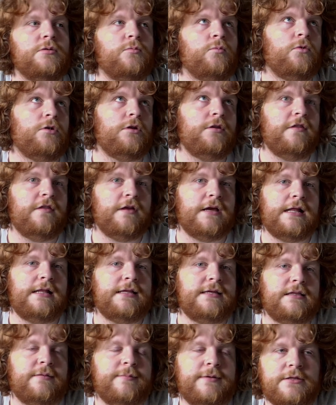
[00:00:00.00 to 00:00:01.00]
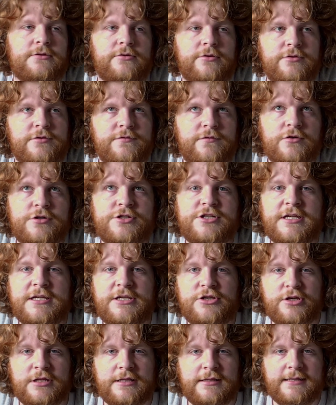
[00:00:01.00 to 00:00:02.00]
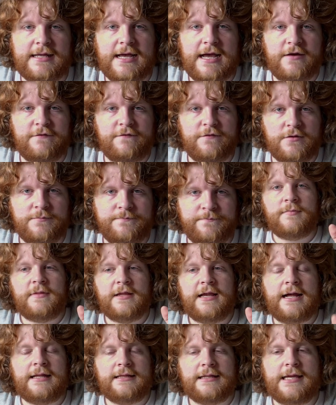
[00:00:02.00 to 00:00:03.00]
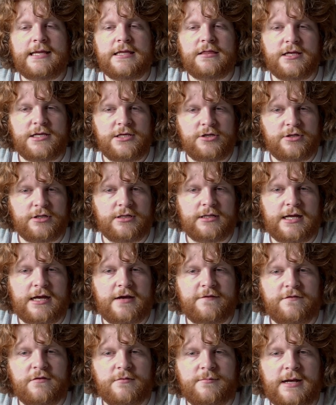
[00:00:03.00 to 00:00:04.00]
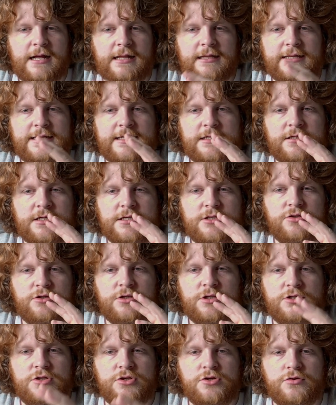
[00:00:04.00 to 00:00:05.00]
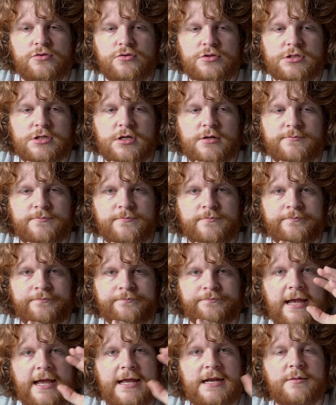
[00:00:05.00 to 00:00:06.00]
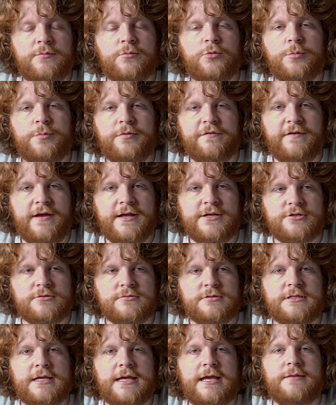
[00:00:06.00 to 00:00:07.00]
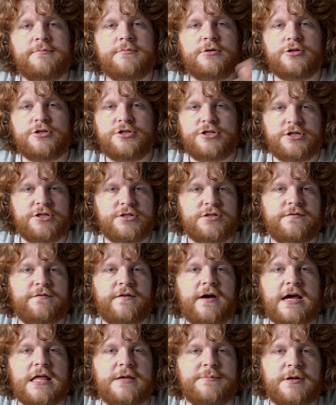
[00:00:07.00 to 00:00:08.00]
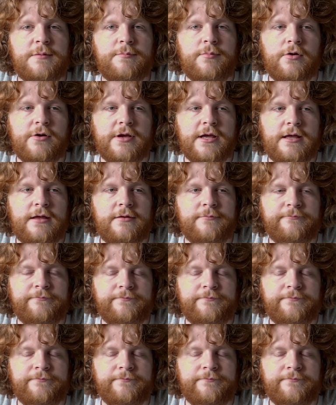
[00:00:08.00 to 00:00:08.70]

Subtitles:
One thing I like the Mic 2s for is that you can lav them. I like that you can lav them. I like that you can use them in a more professional setting, because you can just fire them in a pocket.